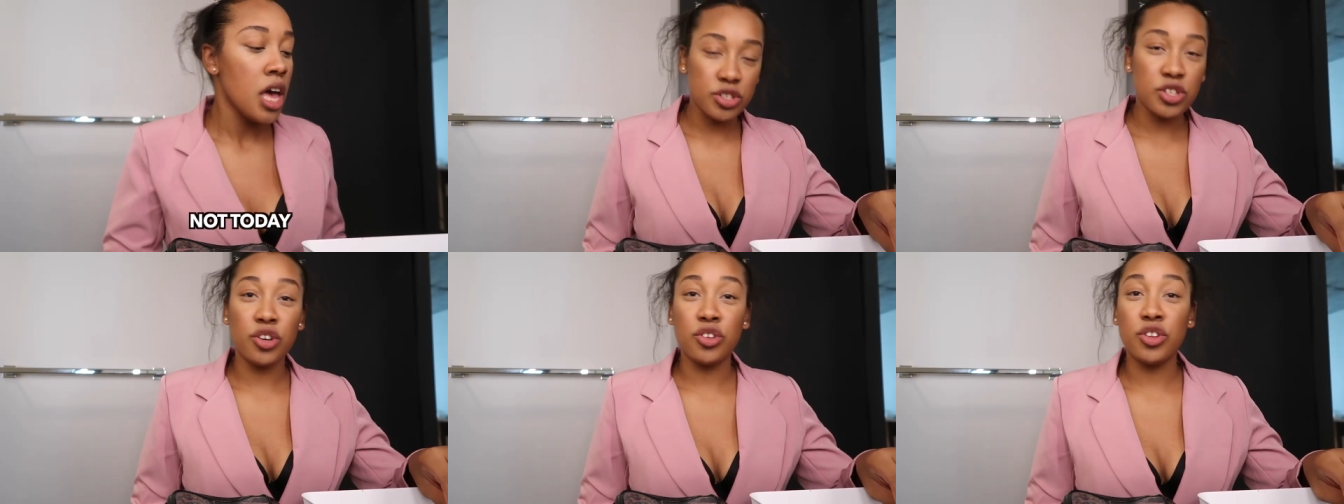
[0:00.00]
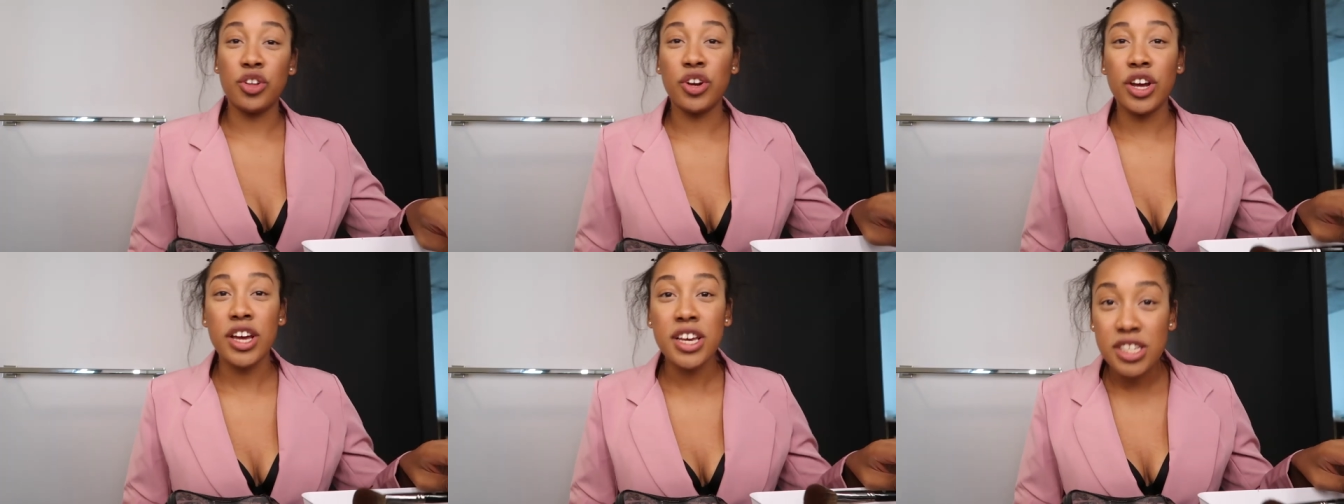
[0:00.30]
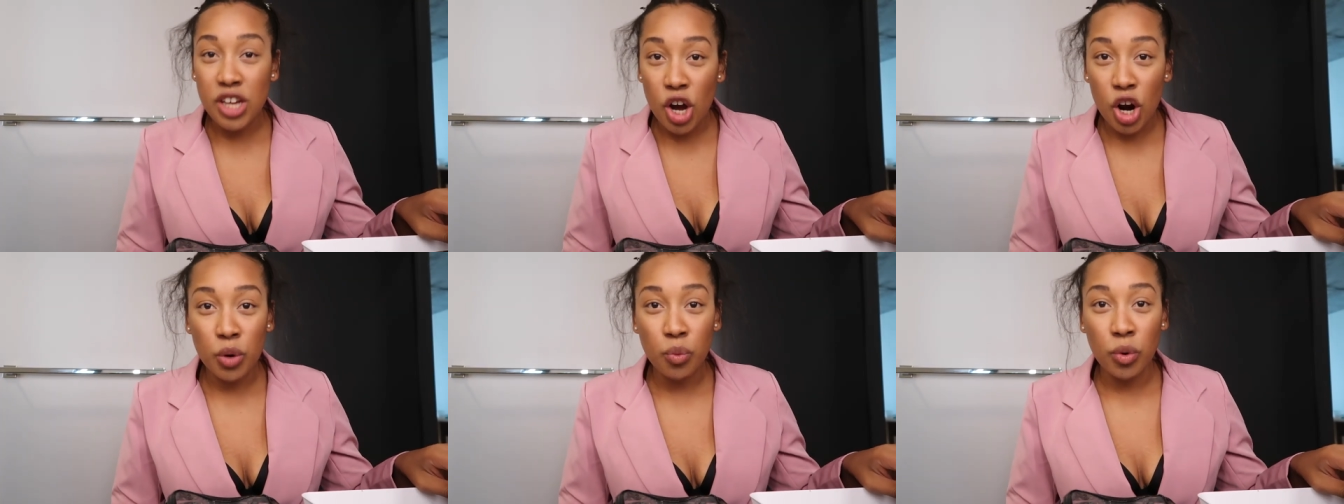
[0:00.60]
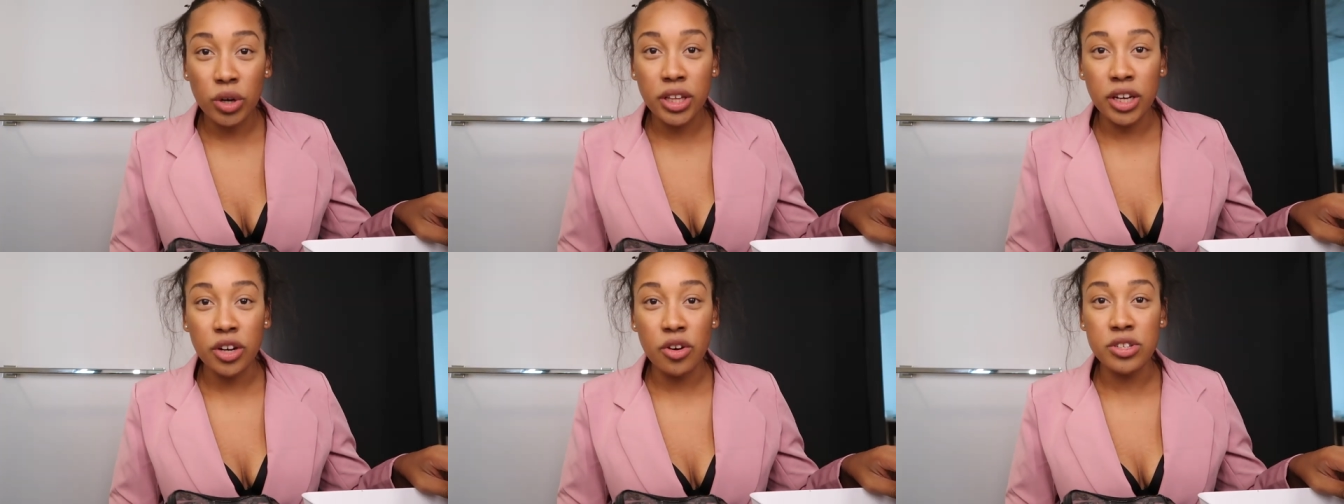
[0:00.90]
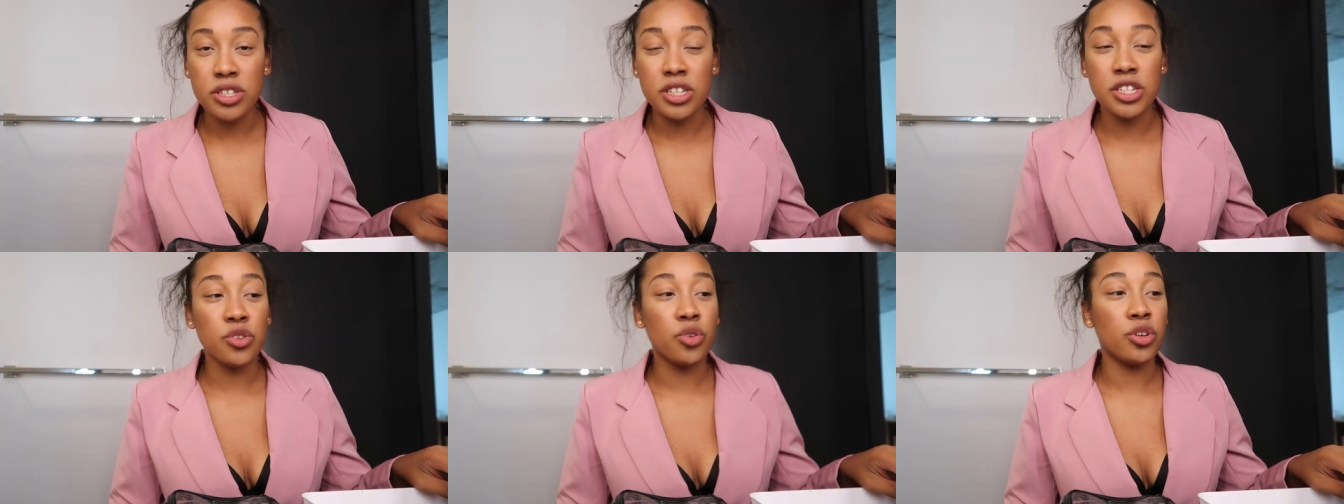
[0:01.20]
So there is hard work that
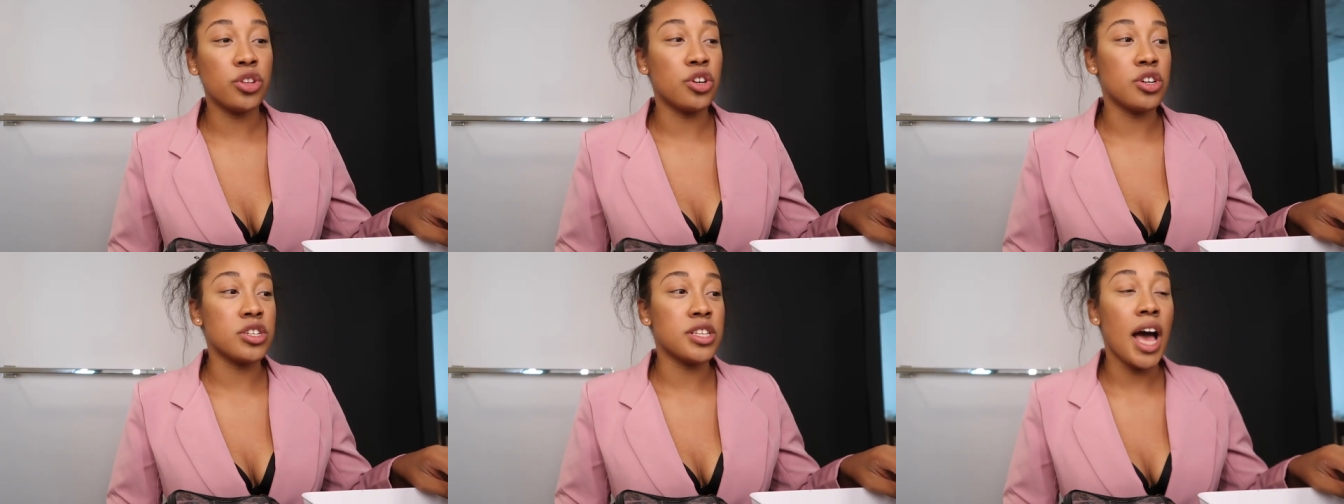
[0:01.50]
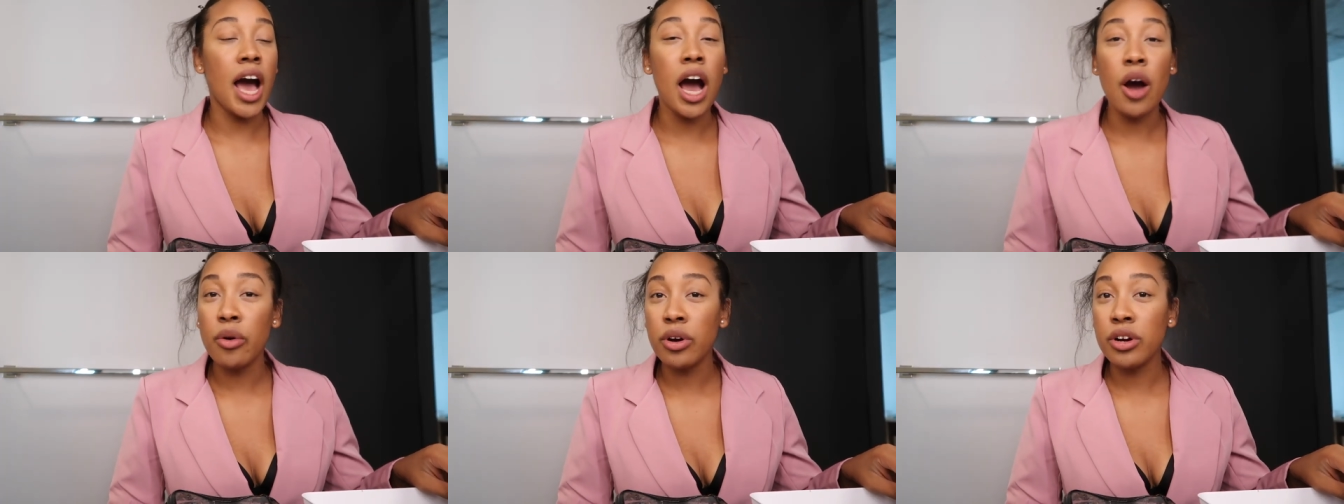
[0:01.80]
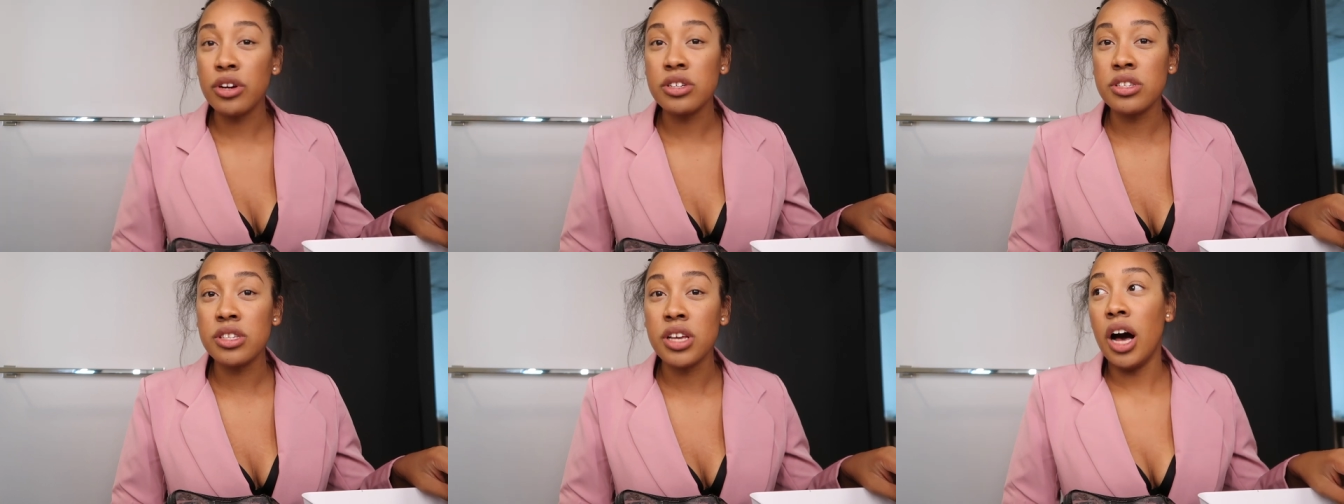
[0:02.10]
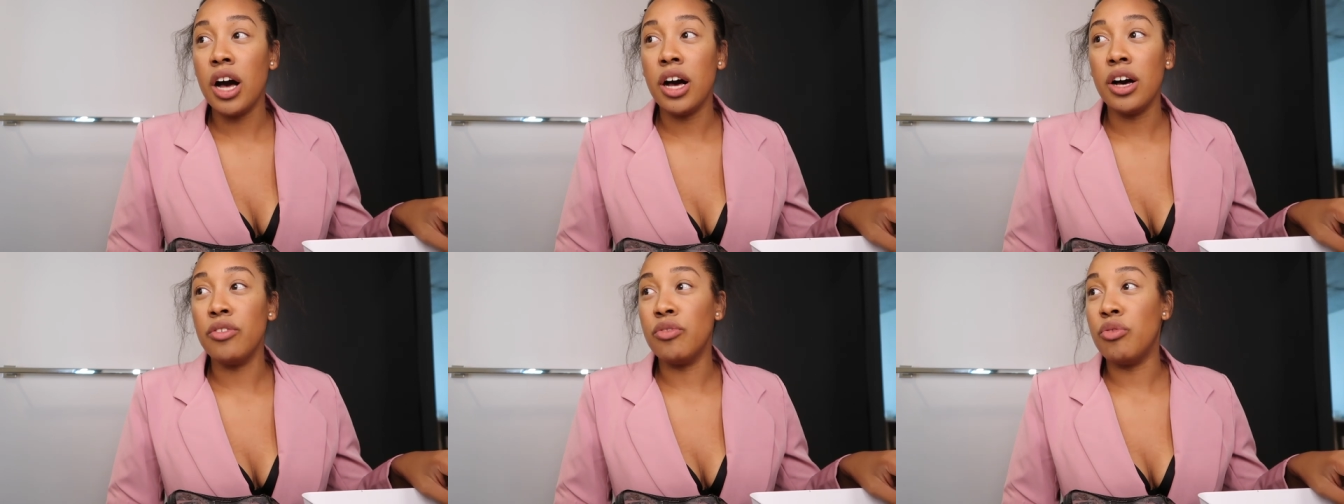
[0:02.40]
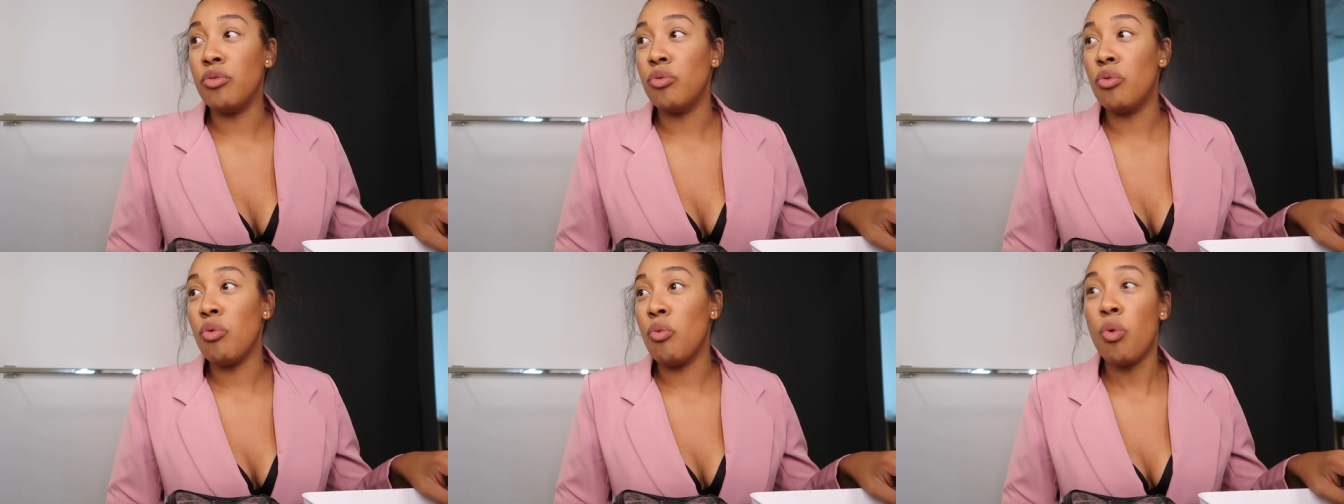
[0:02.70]
goes into it. There's hours
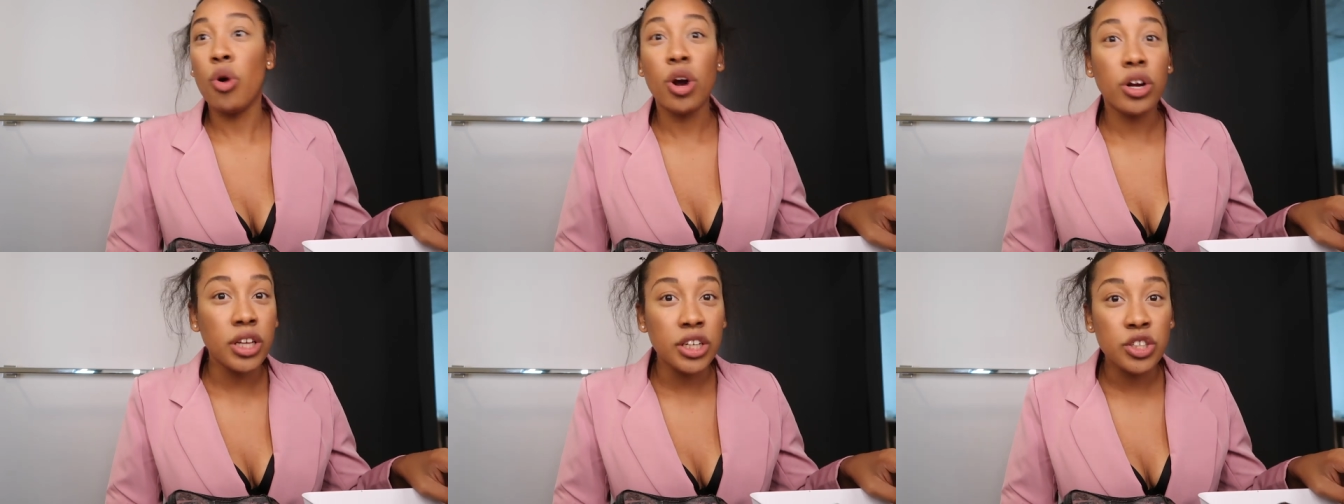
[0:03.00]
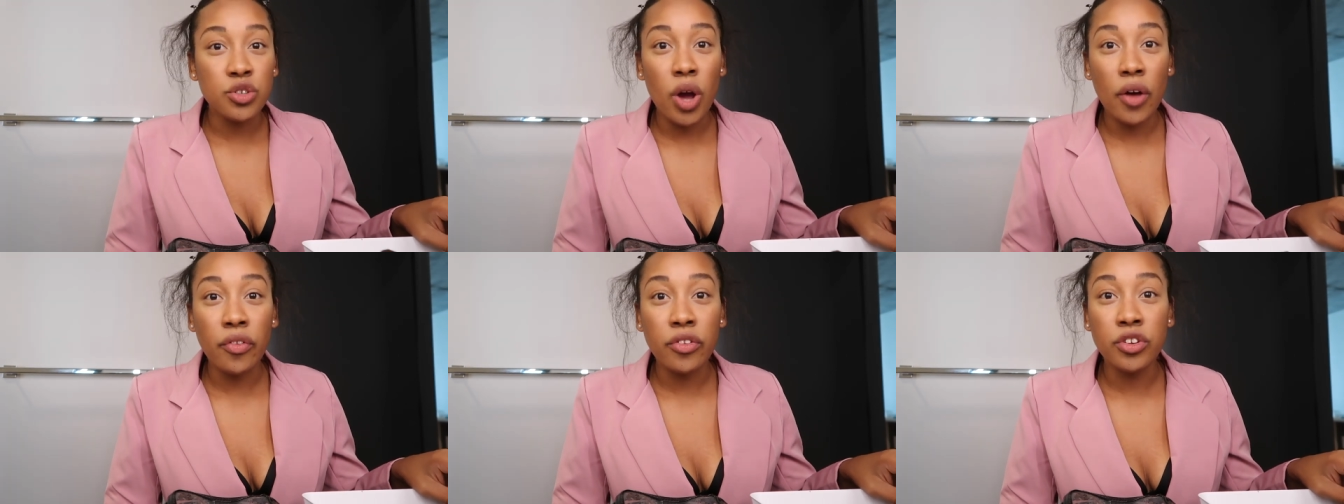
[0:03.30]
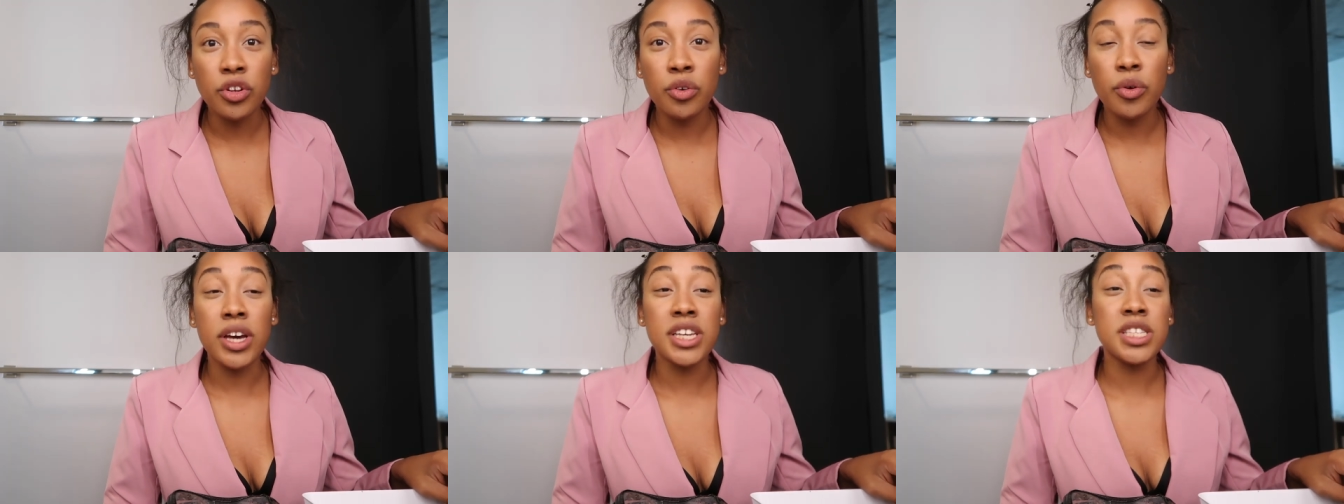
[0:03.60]
of work that you have to do,